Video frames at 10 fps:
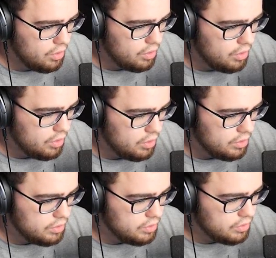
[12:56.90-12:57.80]
I'm
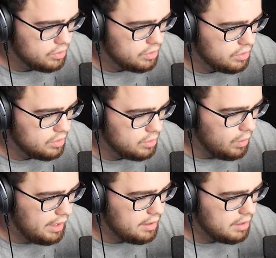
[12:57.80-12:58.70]
stuck.
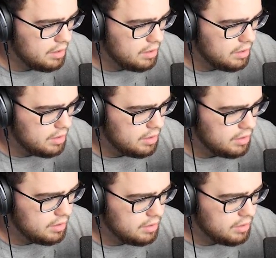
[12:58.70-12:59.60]
What?
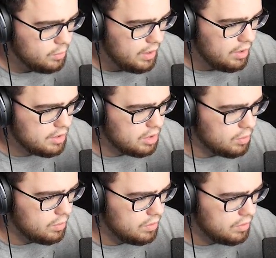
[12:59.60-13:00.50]
Where I'm are you?
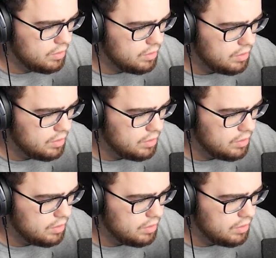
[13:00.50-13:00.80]
Stuck.